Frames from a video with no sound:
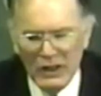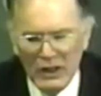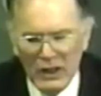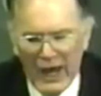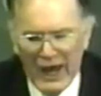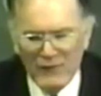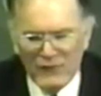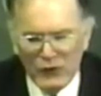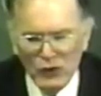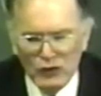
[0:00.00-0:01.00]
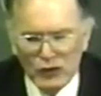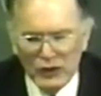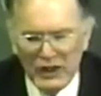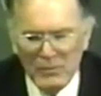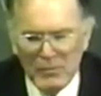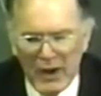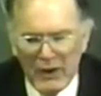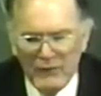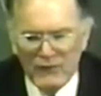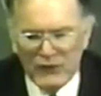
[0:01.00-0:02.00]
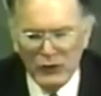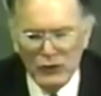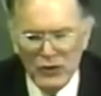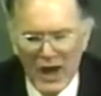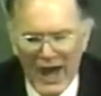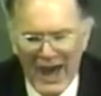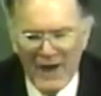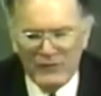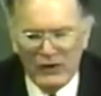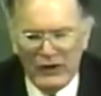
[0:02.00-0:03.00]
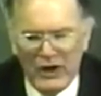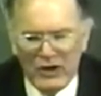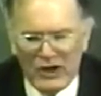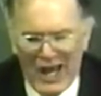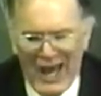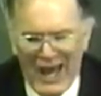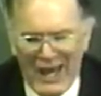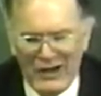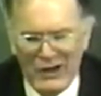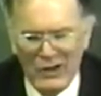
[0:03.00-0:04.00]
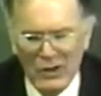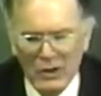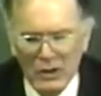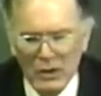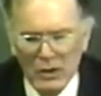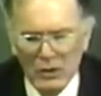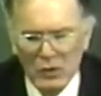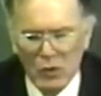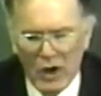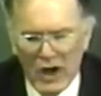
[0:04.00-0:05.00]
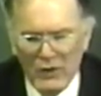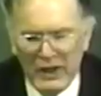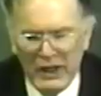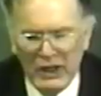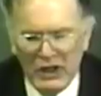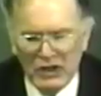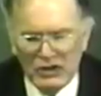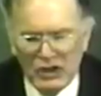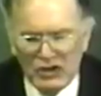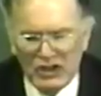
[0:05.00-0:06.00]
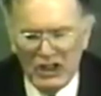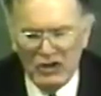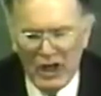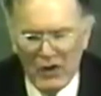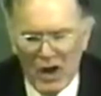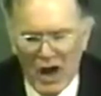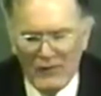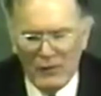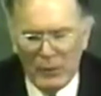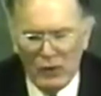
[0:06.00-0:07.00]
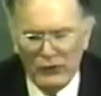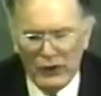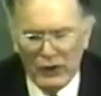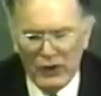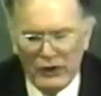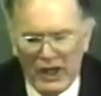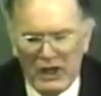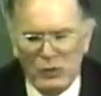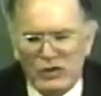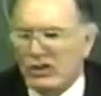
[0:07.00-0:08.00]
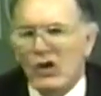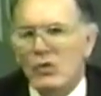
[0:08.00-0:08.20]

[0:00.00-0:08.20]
and fruit tree bearing fruit after their kind, wherein is the seed thereof upon the earth, and it was so.